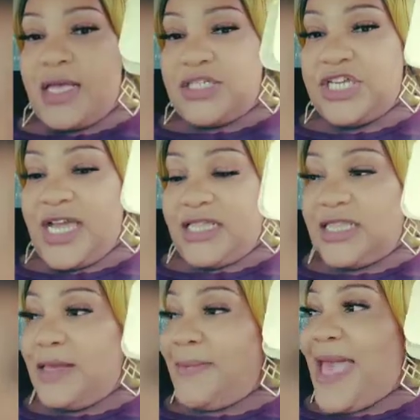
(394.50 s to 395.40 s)
check
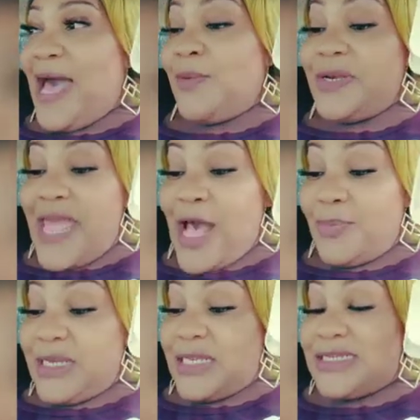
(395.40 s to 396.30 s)
them out now,
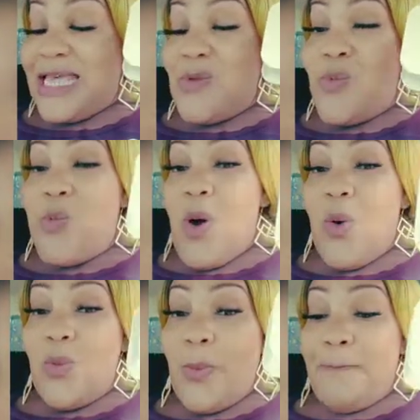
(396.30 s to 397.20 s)
because they
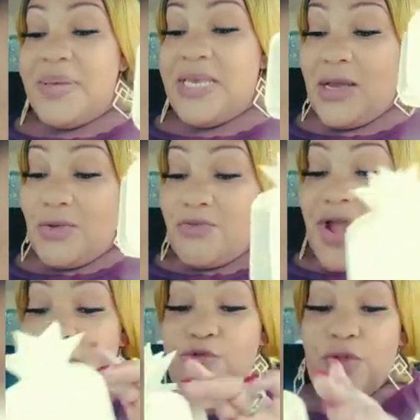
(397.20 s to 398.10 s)
won't be
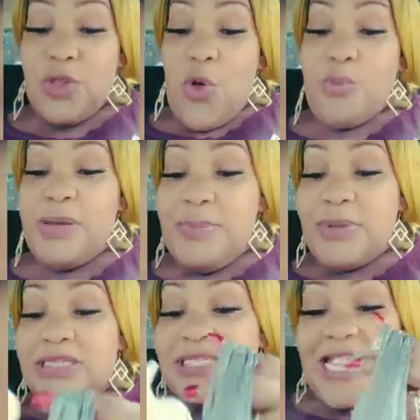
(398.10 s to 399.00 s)
around for long.
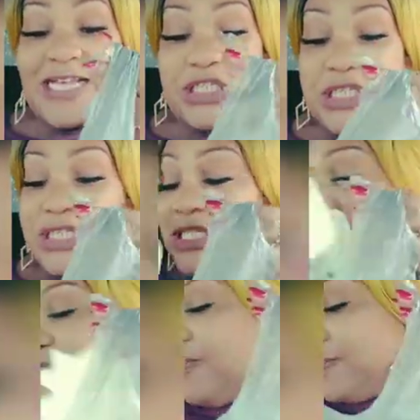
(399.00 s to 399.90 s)
People are snatching this
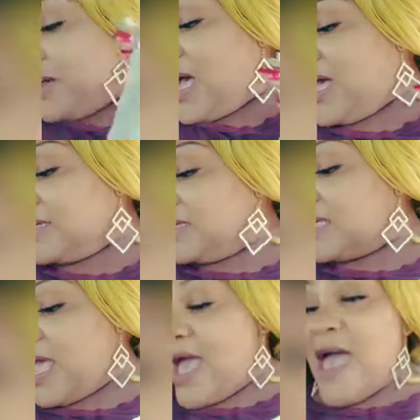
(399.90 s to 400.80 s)
stuff up, guys.
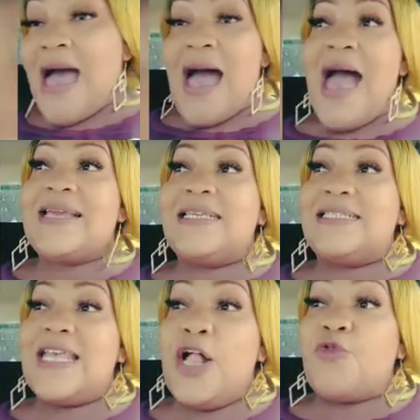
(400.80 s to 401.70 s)
I can
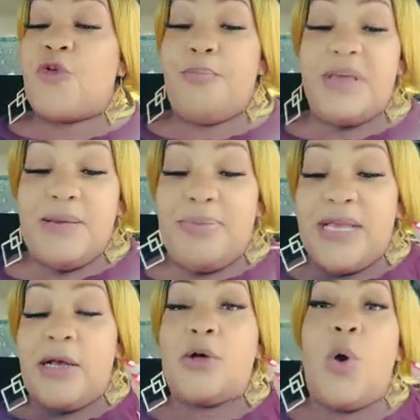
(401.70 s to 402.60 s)
tell from me
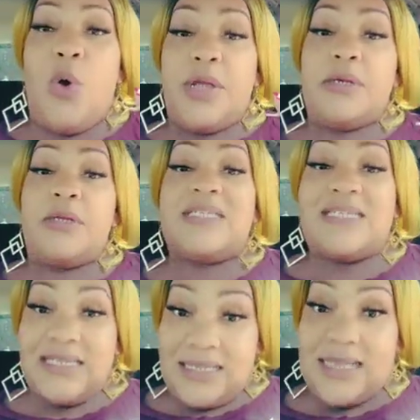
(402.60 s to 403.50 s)
being gone
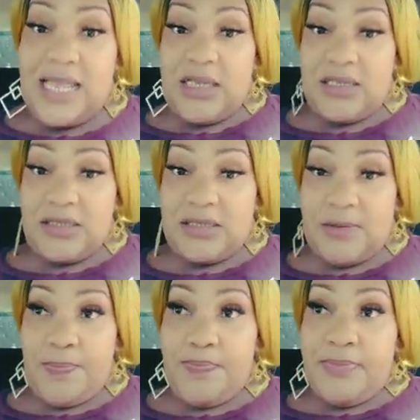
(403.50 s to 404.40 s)
6 days,
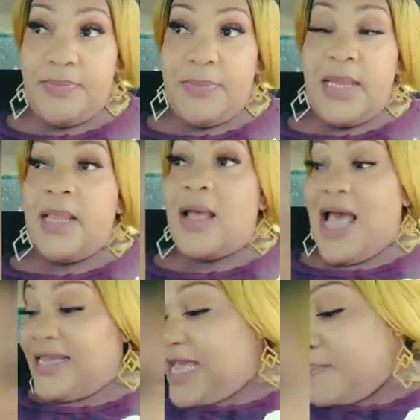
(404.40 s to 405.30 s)

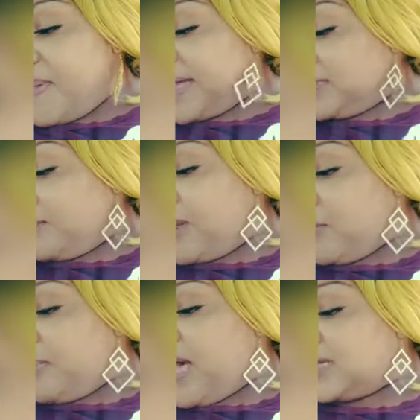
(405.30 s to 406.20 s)
I came back to bare
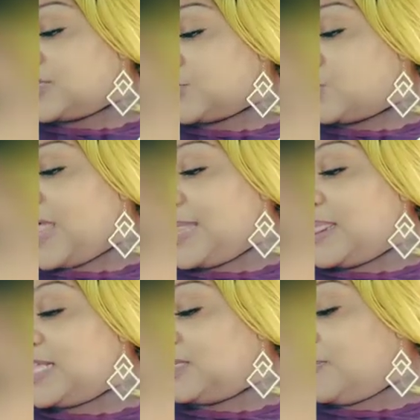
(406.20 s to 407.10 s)
boxes. So that
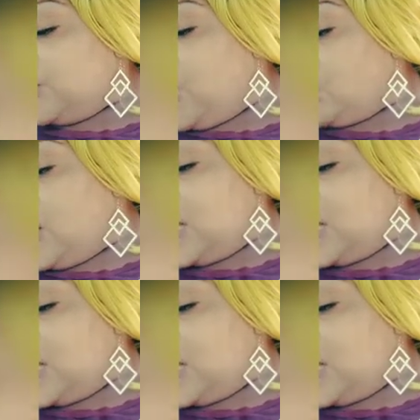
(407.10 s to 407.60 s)
lets me know a